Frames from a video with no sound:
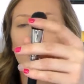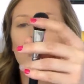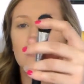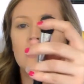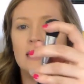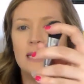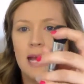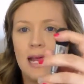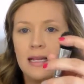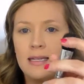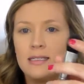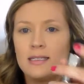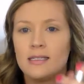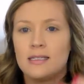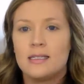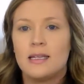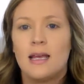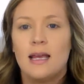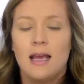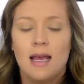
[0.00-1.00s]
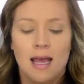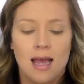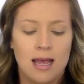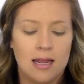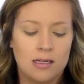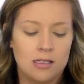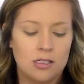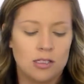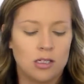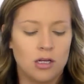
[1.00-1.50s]
more dense,
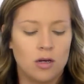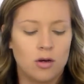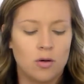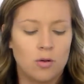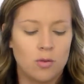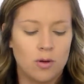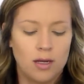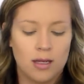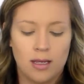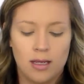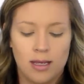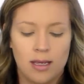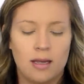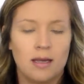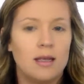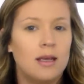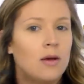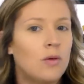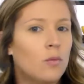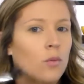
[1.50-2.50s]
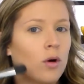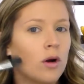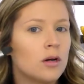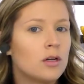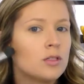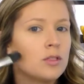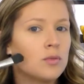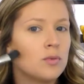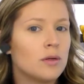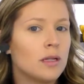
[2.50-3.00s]
and so it
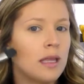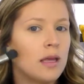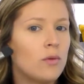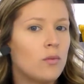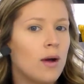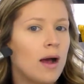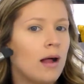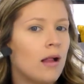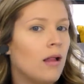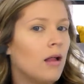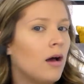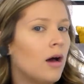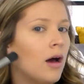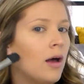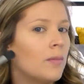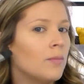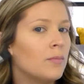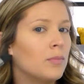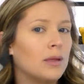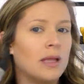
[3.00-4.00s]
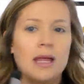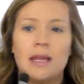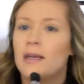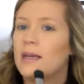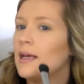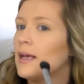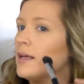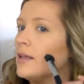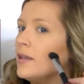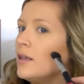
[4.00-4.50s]
works really well on
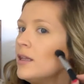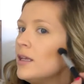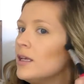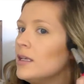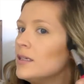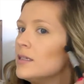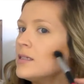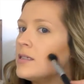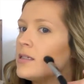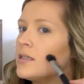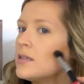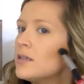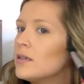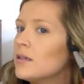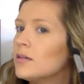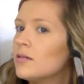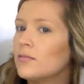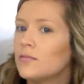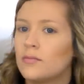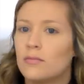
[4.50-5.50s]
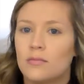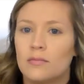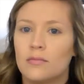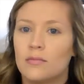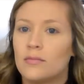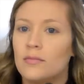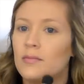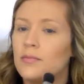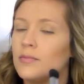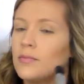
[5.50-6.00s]
blending these
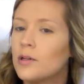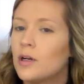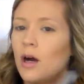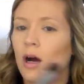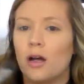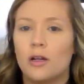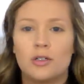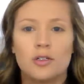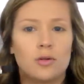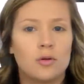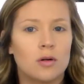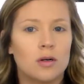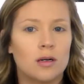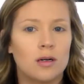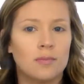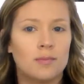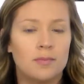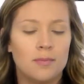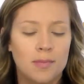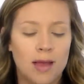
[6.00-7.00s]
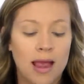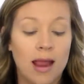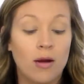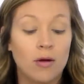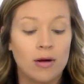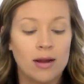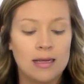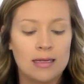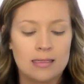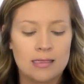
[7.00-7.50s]
contour
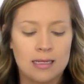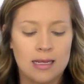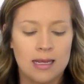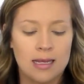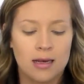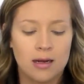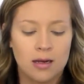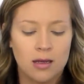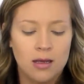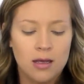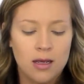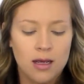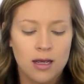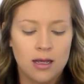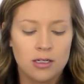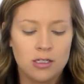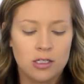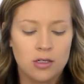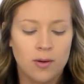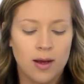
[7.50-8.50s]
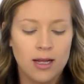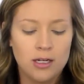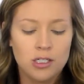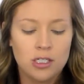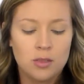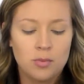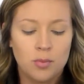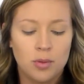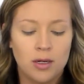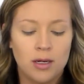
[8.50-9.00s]
areas in. And so I
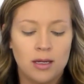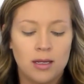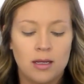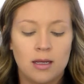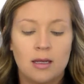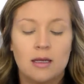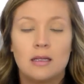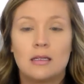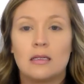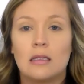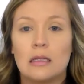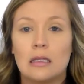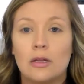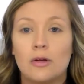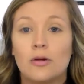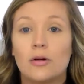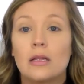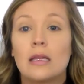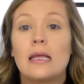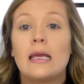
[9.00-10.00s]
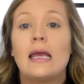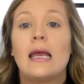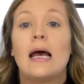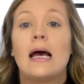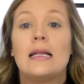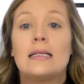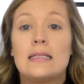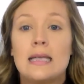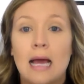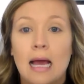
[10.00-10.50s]
just put literally
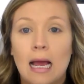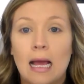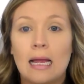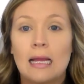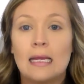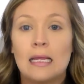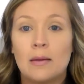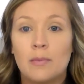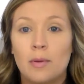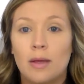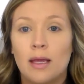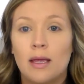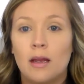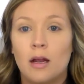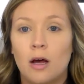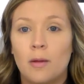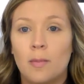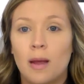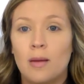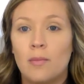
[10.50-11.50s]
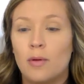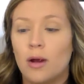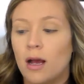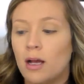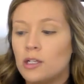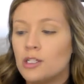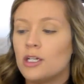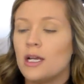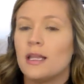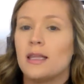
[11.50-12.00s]
a tiny bit on my
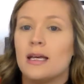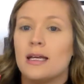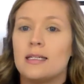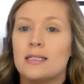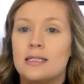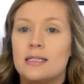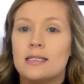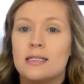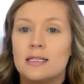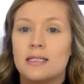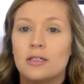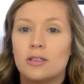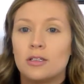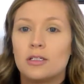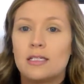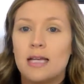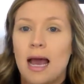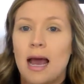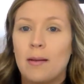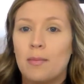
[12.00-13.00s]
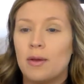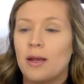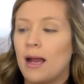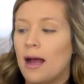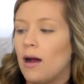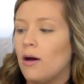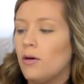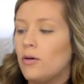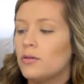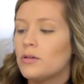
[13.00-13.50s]
brush and then still tap it
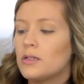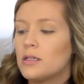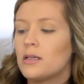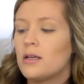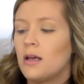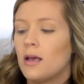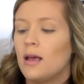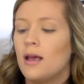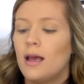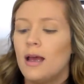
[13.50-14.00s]
out.